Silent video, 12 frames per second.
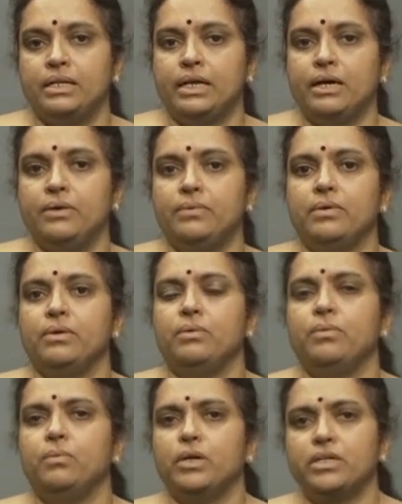Now,
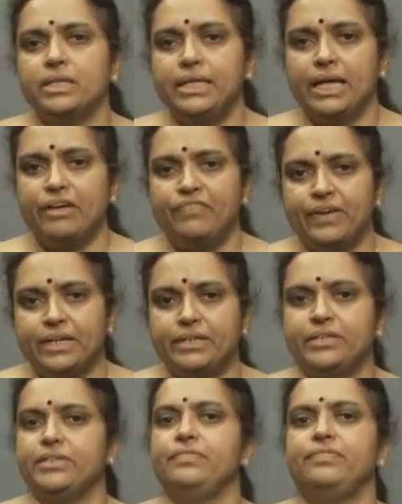what are the
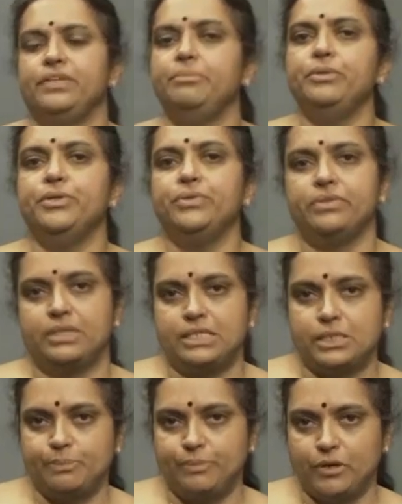effective immune
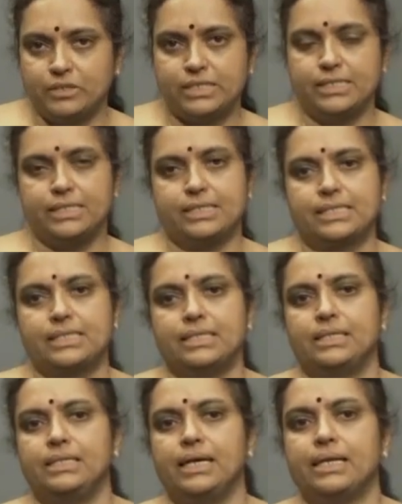responses
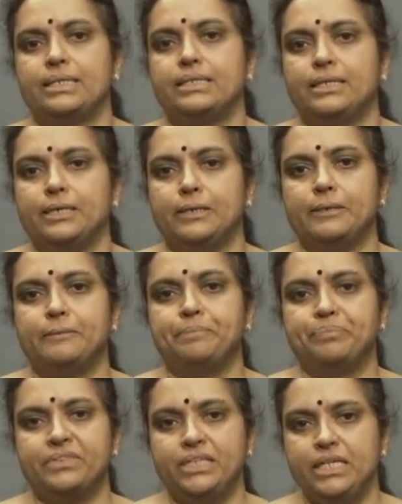that
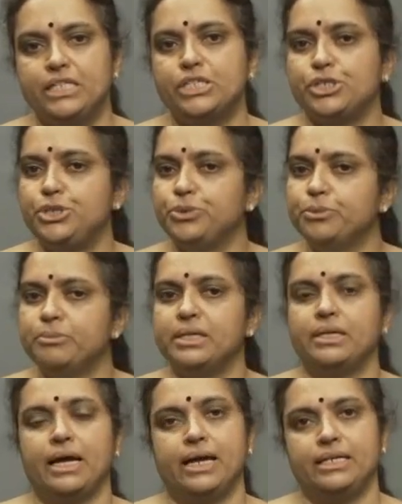these
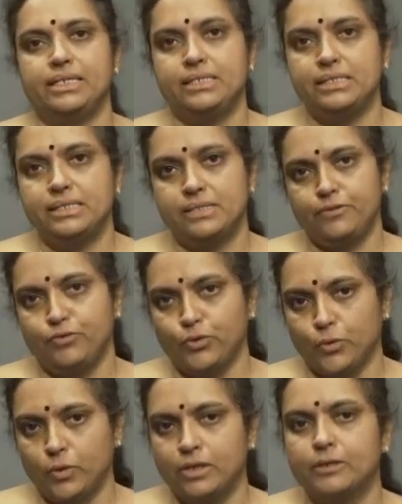tumor antigens
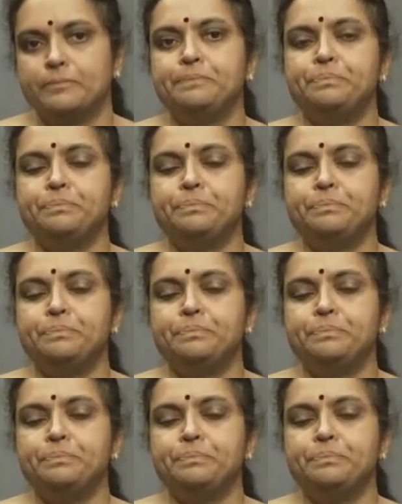evoke?